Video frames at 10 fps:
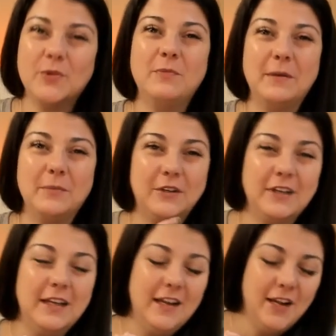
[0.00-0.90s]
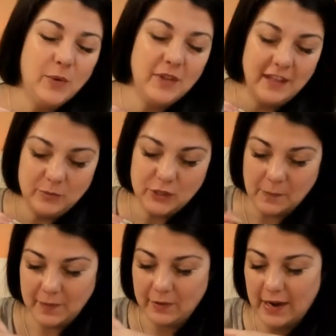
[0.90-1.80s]
with people with him
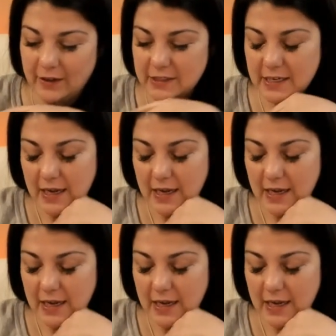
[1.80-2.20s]
jumping around.